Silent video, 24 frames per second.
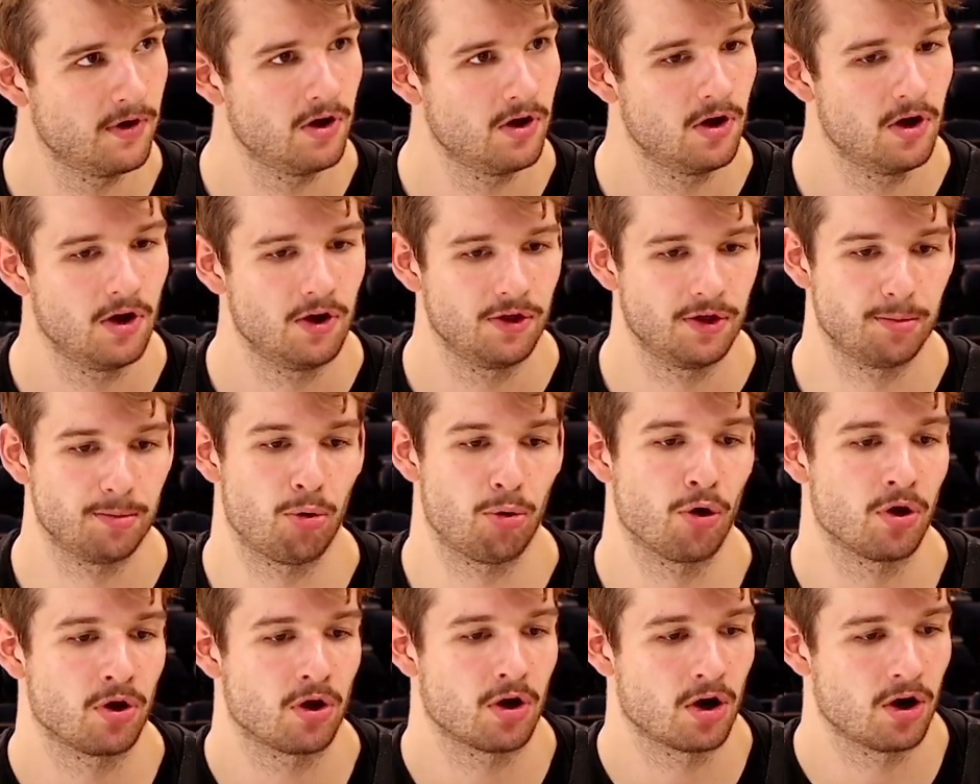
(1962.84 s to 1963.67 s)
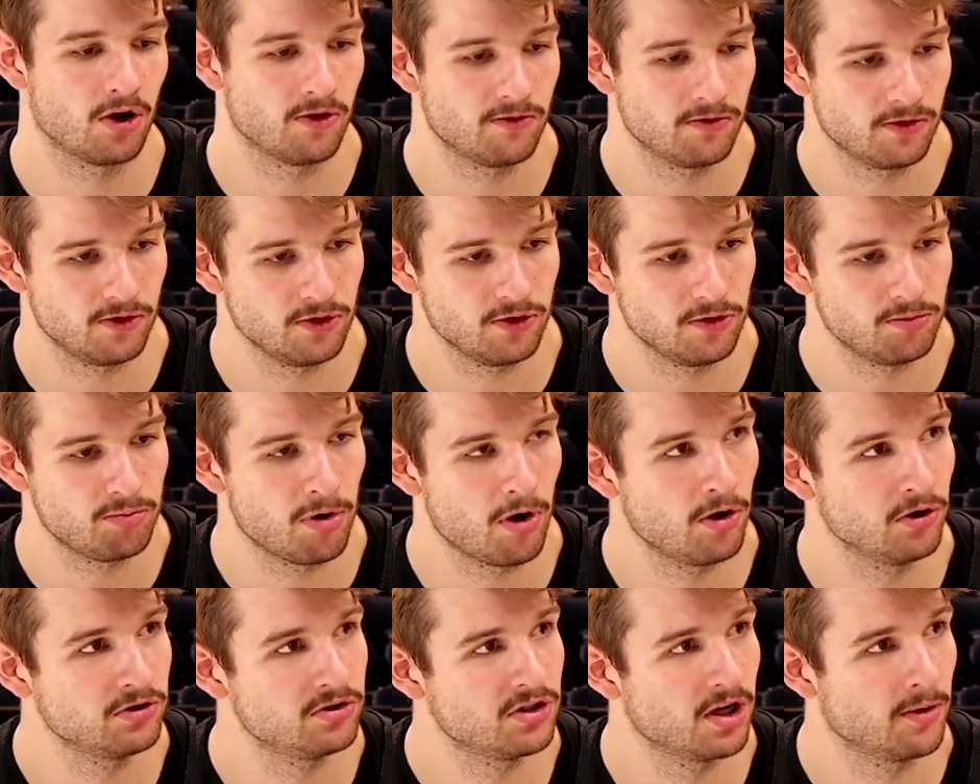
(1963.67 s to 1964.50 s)
the point guards would do
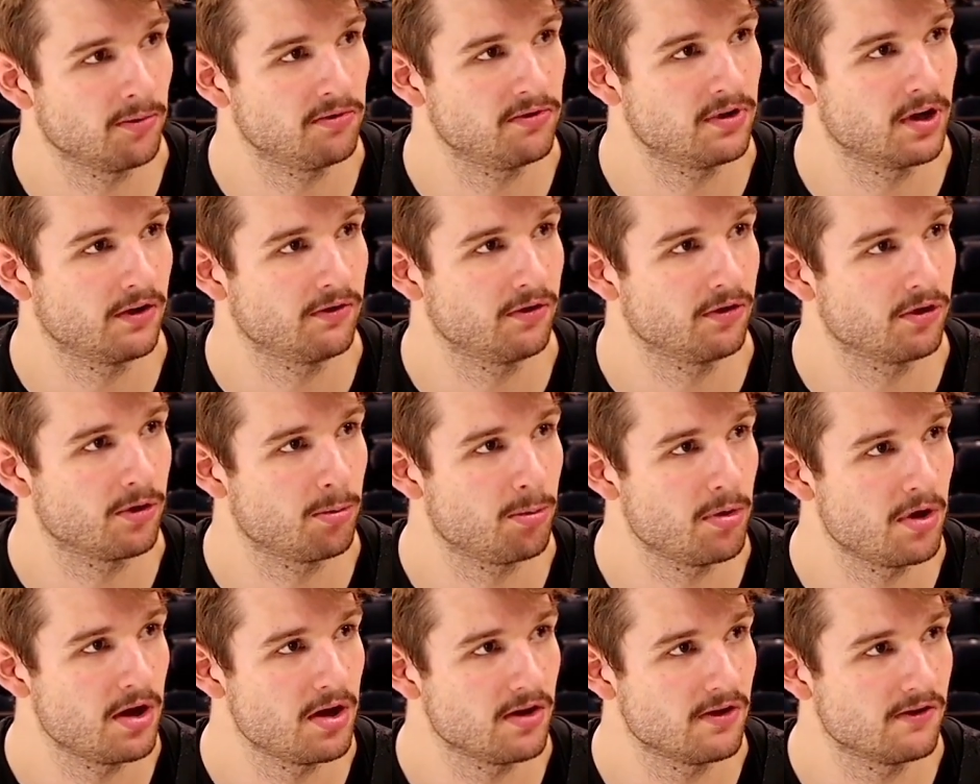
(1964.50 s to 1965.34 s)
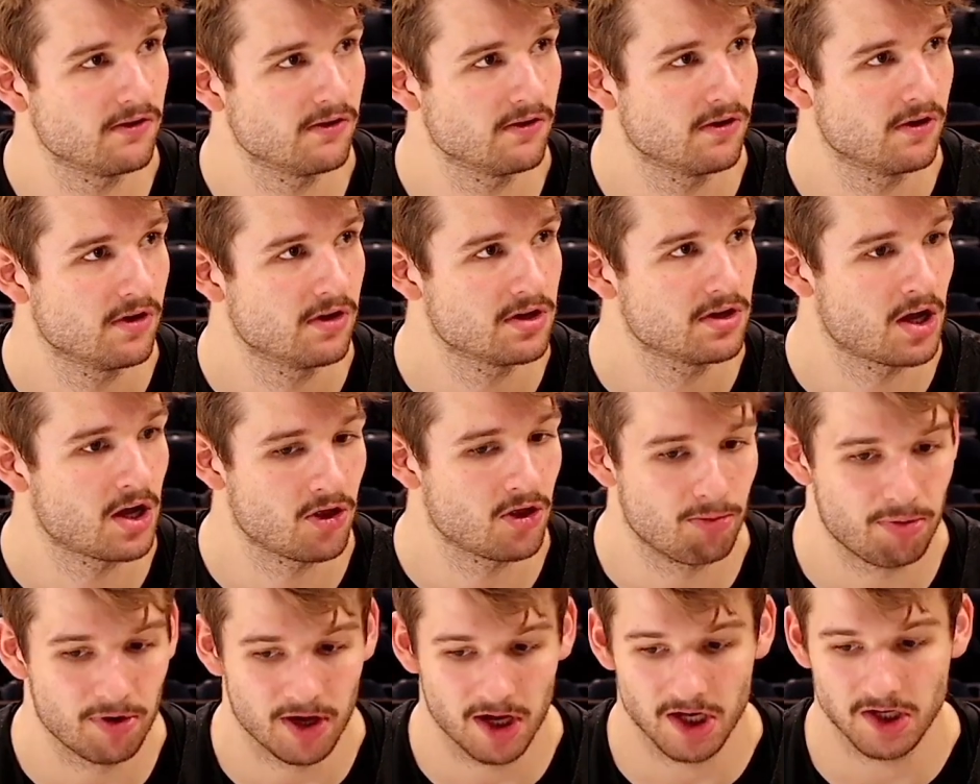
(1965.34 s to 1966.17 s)
post-up stuff with the bigs, and the
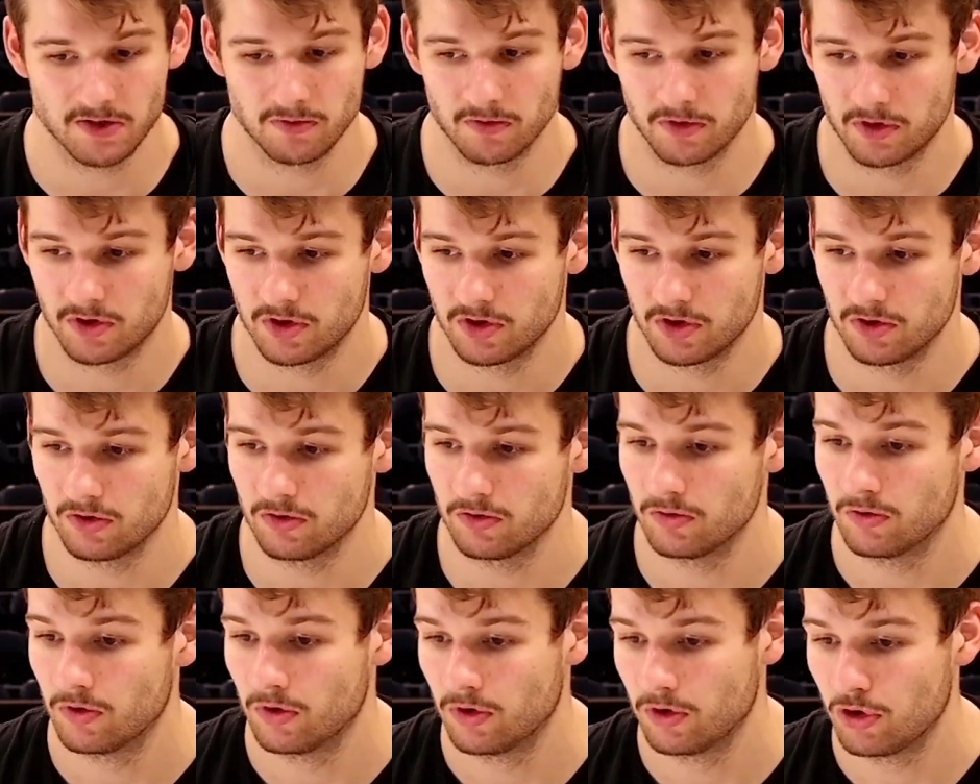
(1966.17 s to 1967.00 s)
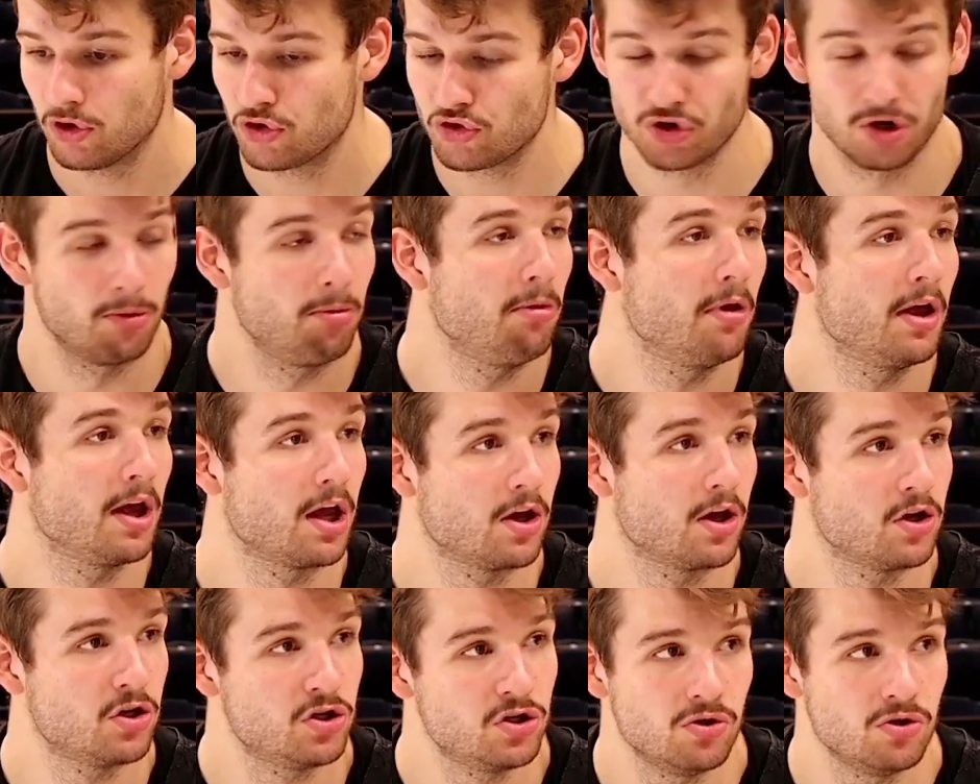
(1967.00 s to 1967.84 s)
bigs would do dribbling
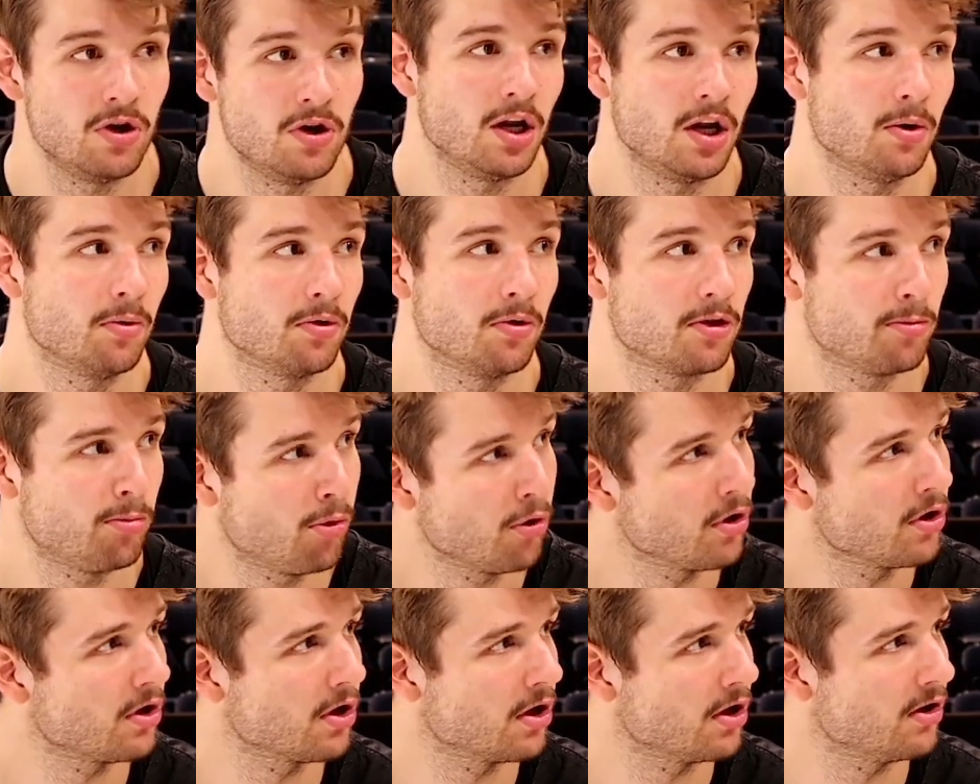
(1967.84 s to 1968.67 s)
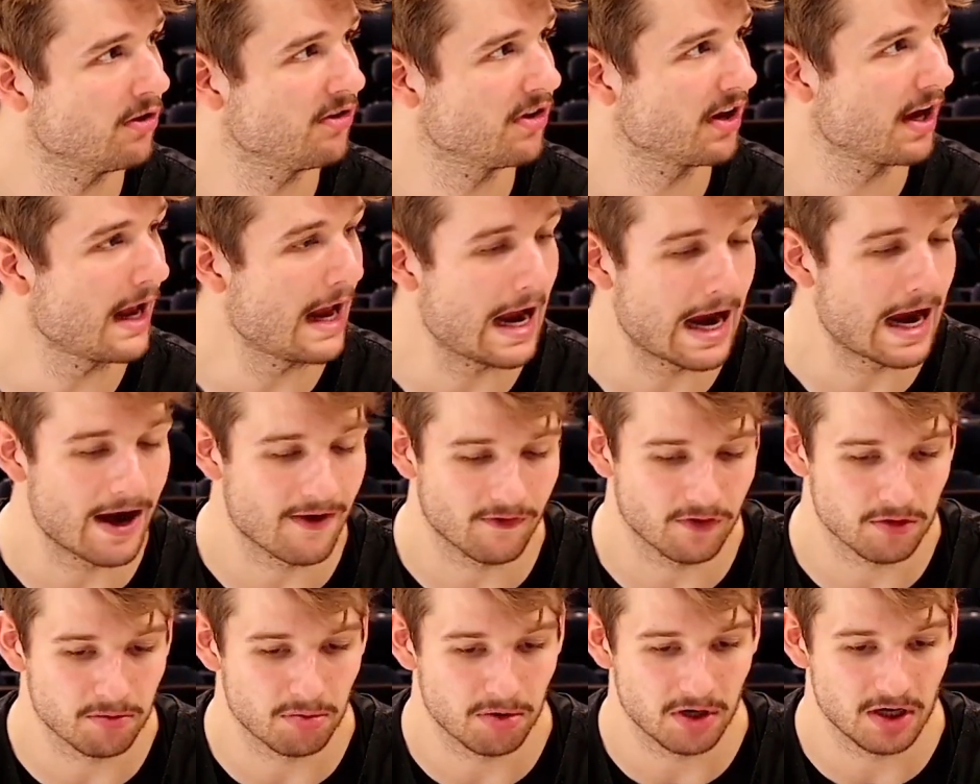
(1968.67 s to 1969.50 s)
and shooting with the point guards. Like
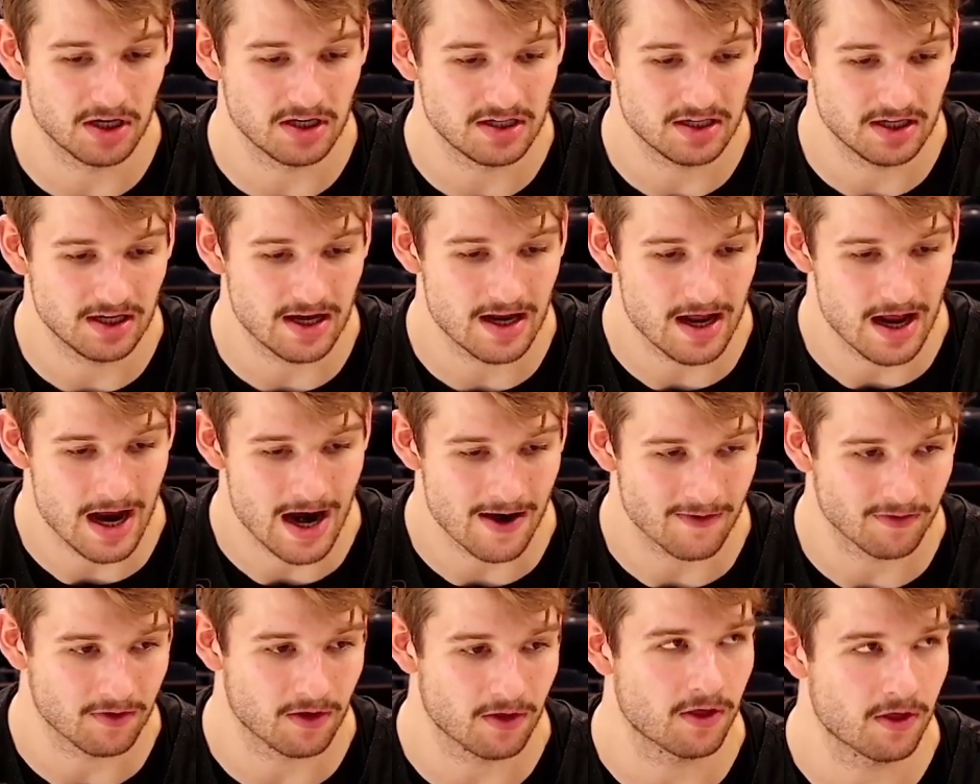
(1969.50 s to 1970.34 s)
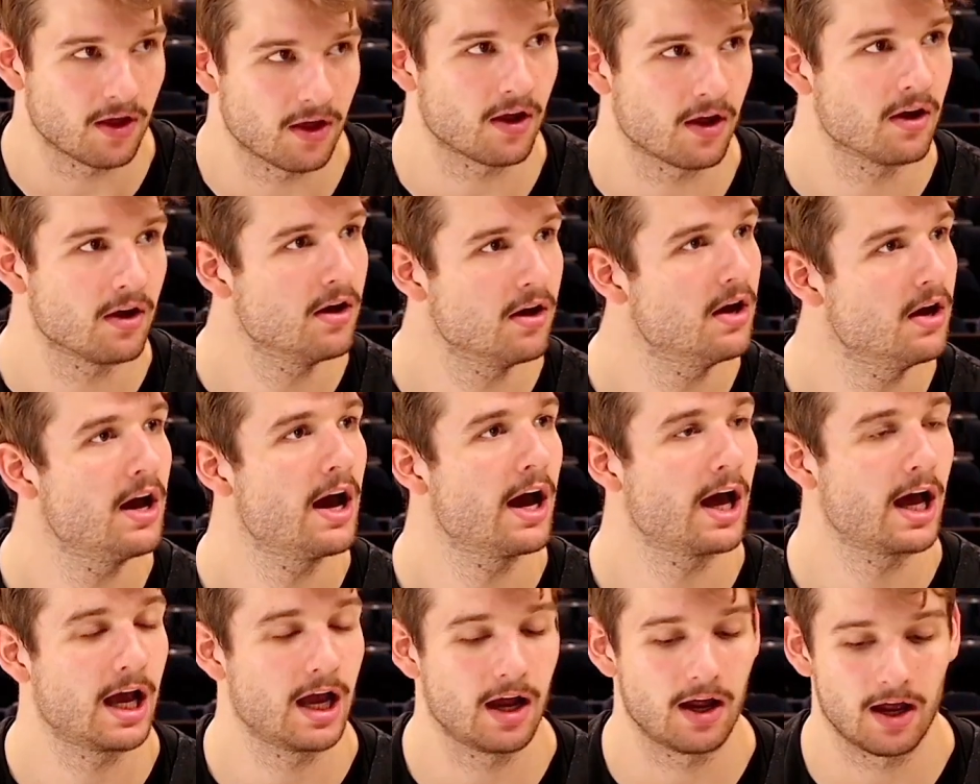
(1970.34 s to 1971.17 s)
everybody did everything.
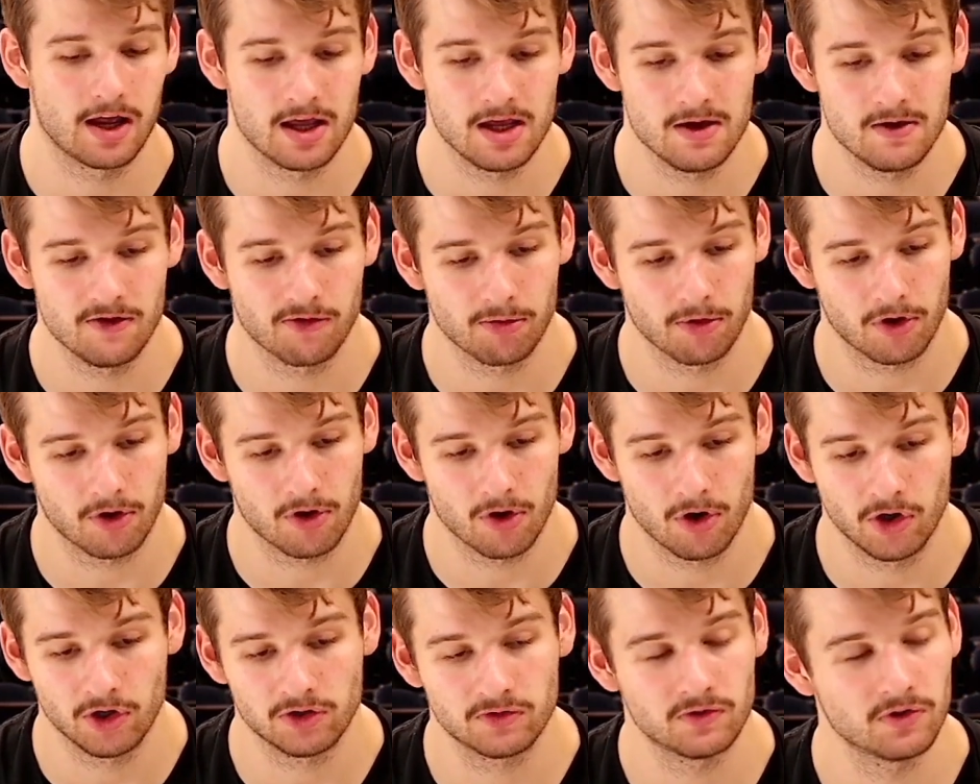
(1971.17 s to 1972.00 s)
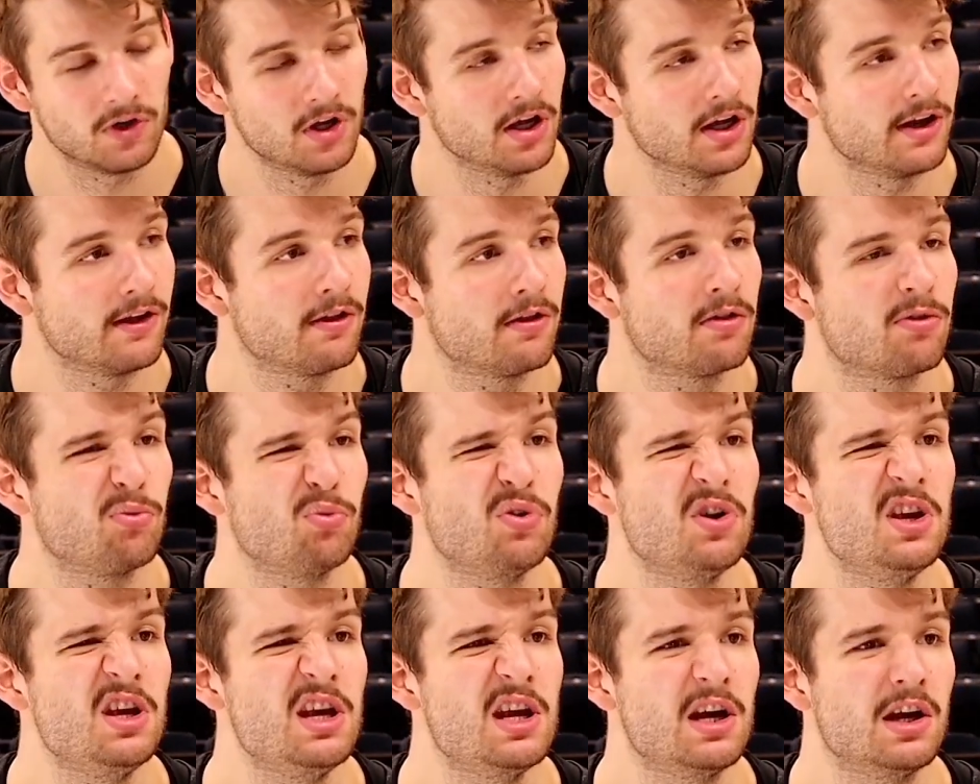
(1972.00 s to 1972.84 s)
He was my coach for like
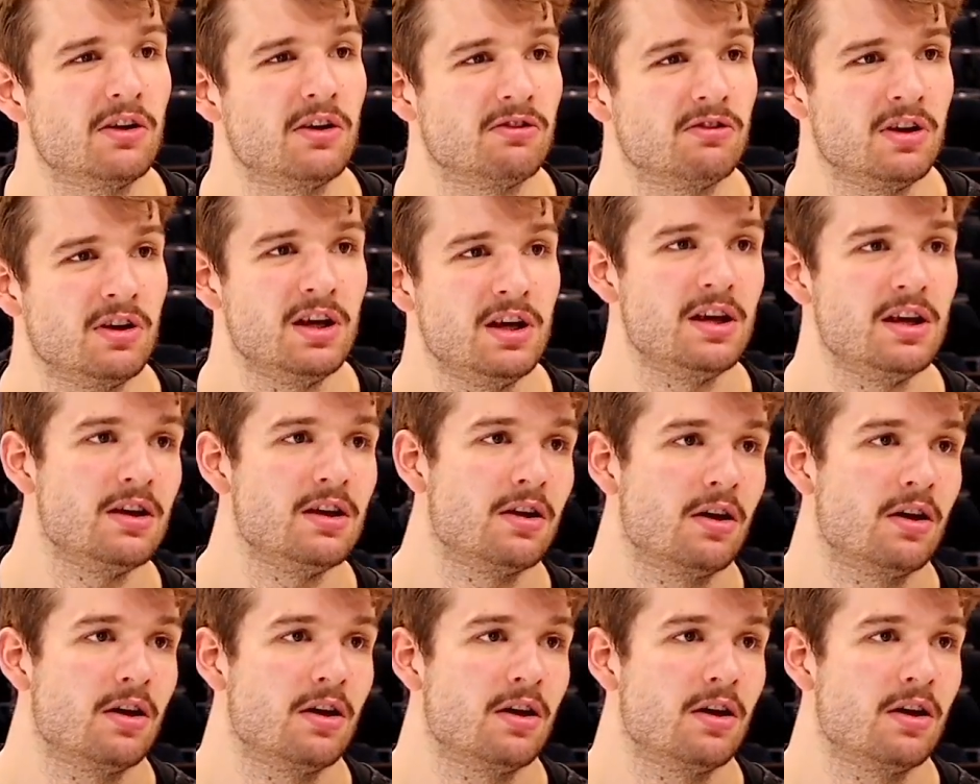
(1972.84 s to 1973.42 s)
3 years, and he